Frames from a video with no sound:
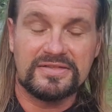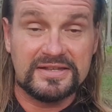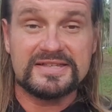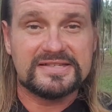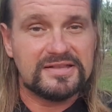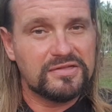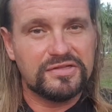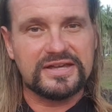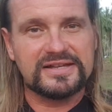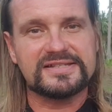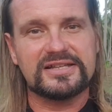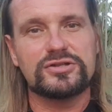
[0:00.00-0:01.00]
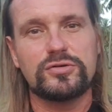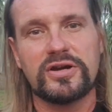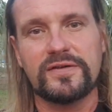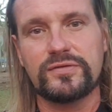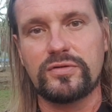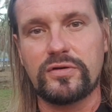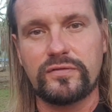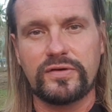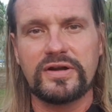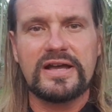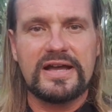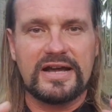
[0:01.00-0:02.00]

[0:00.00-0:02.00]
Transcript: these things that you have to offer.